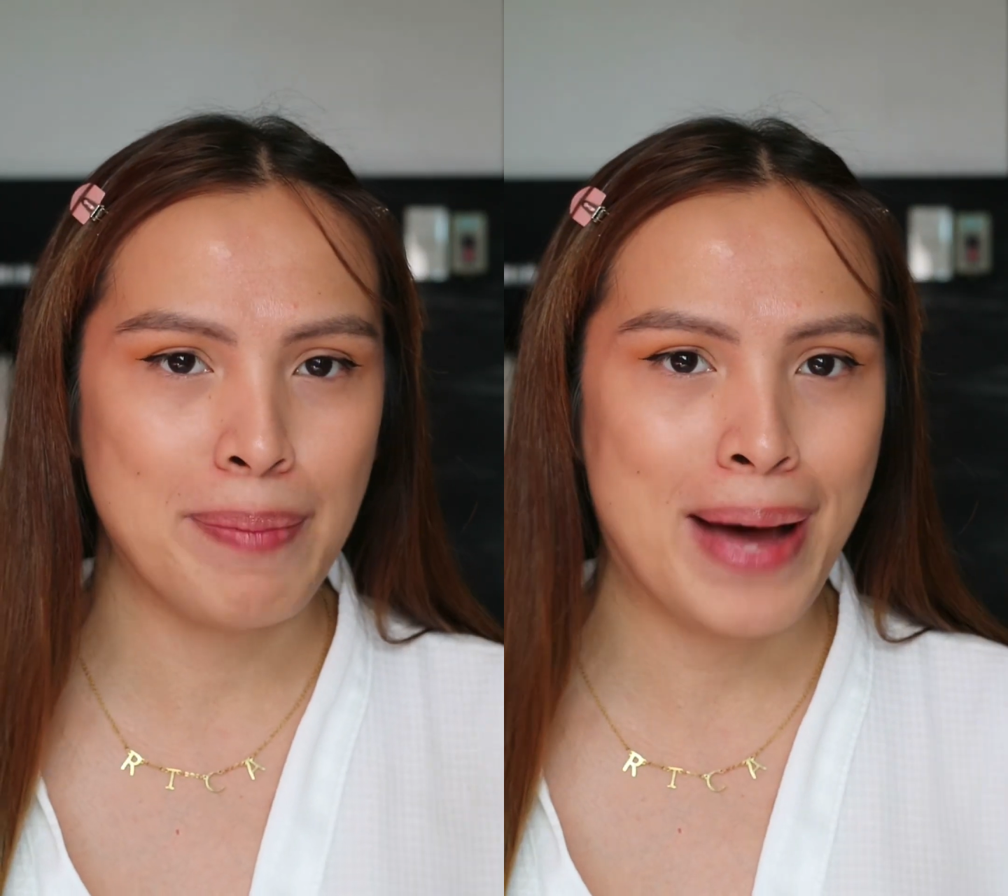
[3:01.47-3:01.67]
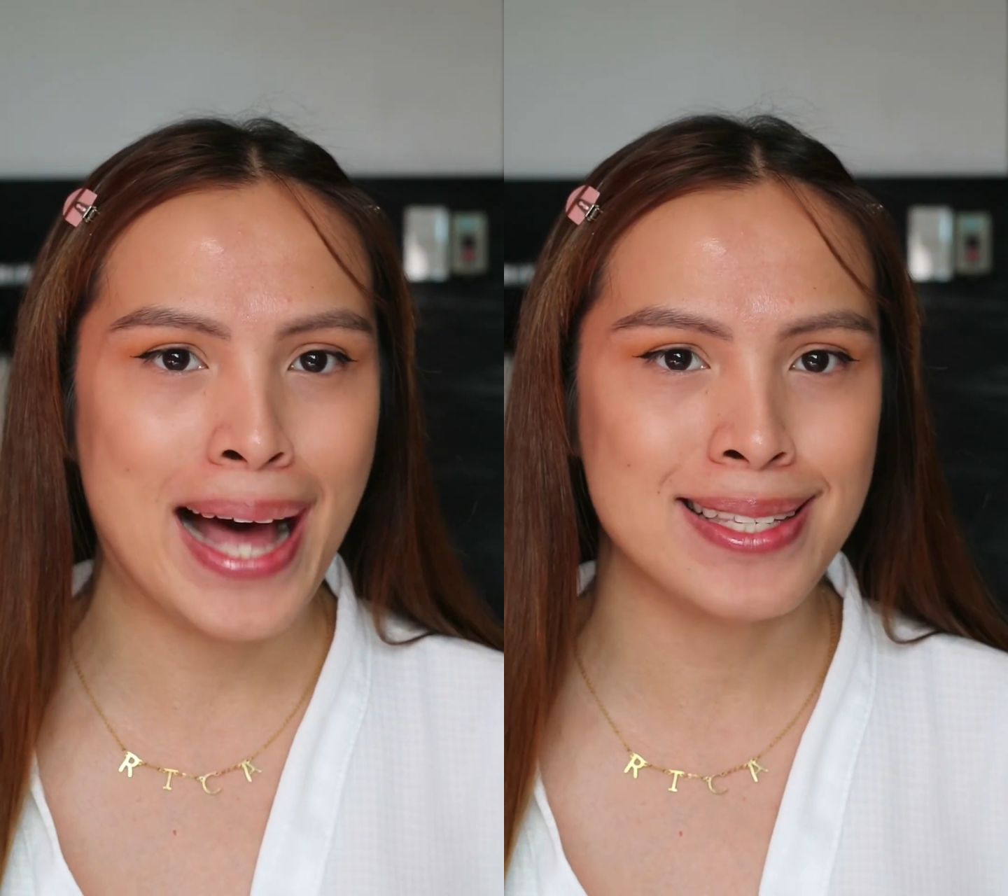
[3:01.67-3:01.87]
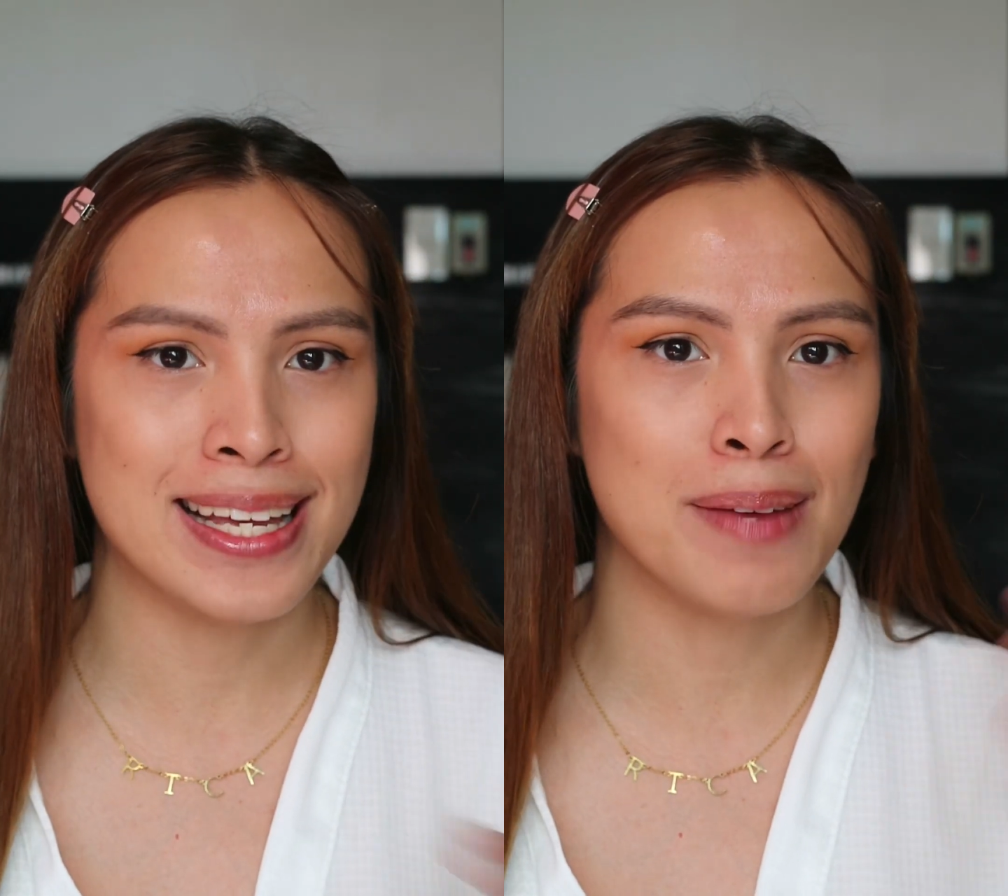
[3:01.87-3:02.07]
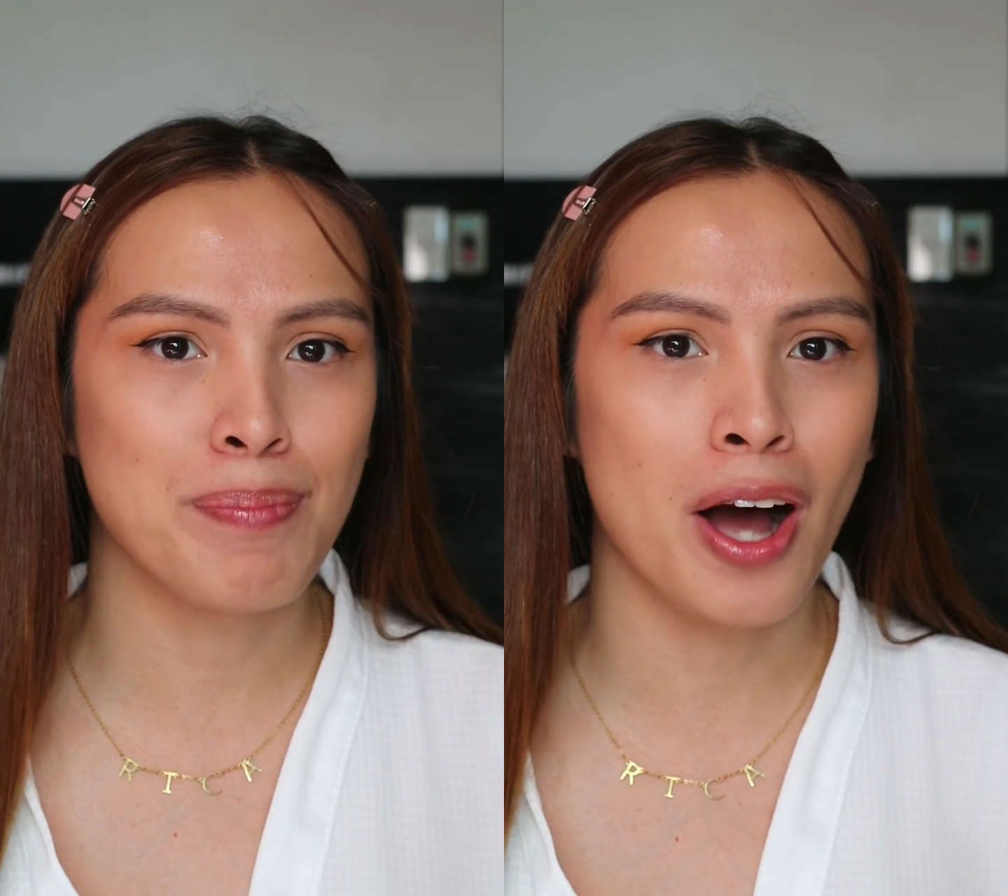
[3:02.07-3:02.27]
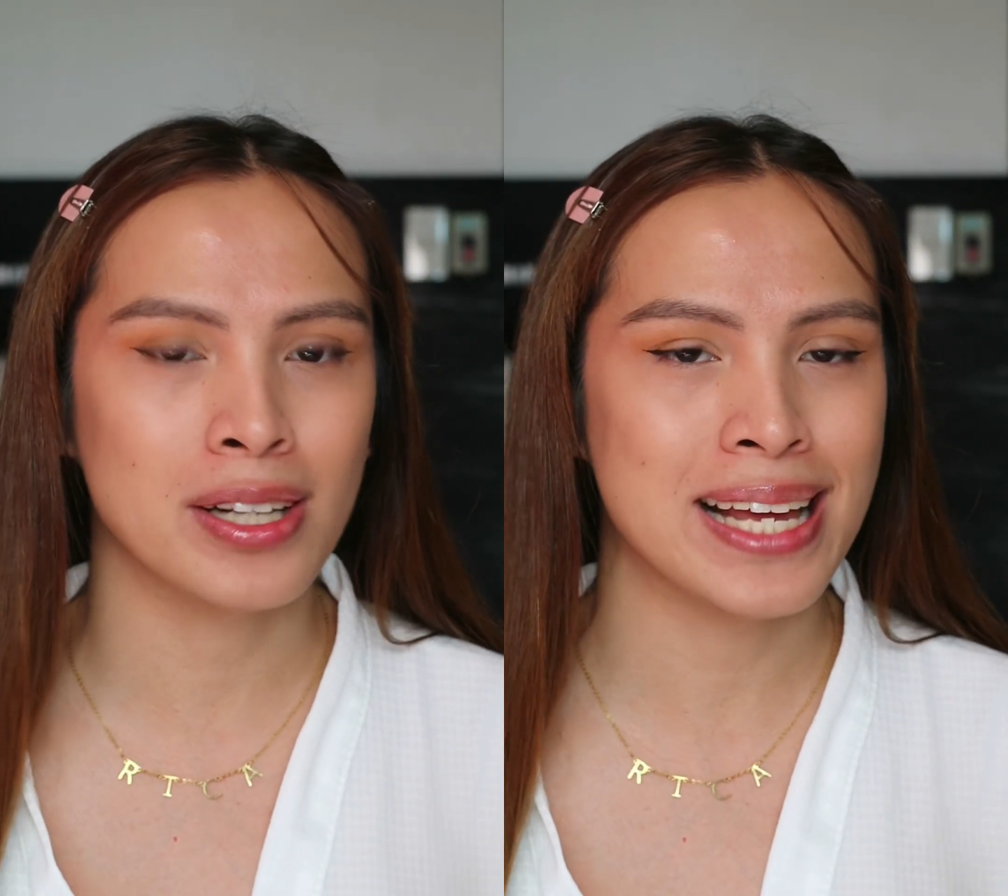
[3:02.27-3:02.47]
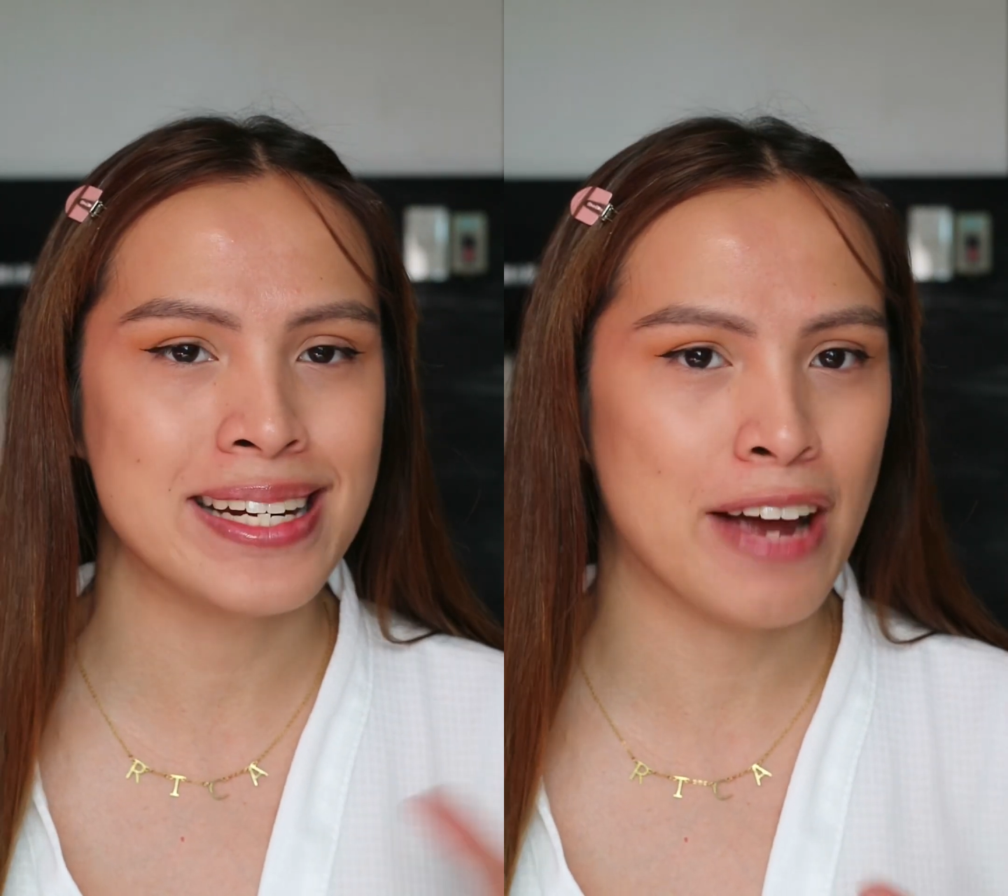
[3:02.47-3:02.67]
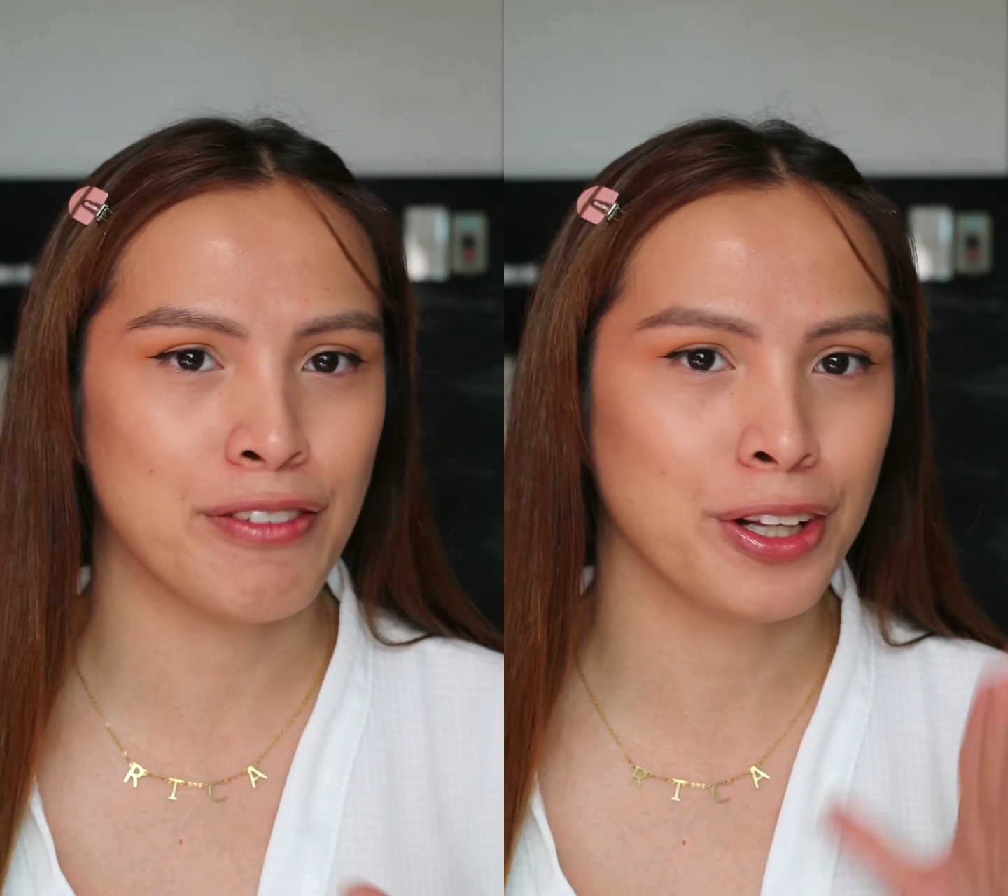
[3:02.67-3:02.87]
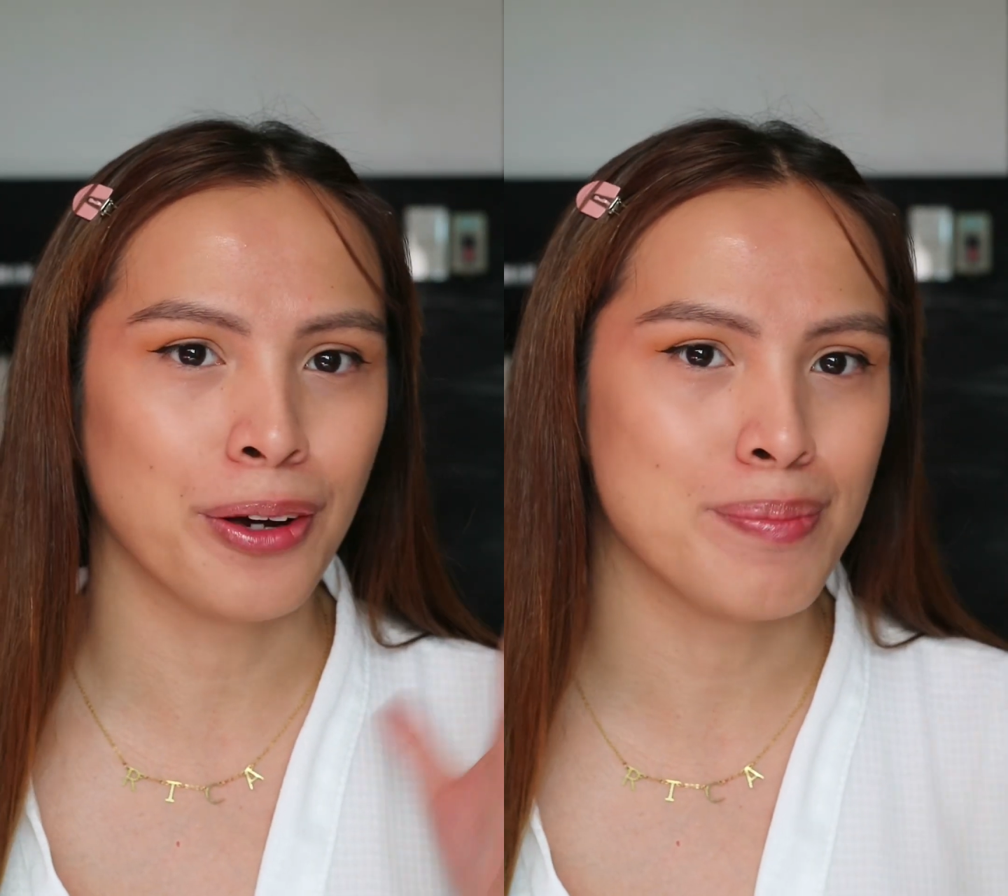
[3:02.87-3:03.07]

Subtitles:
past in a box and never look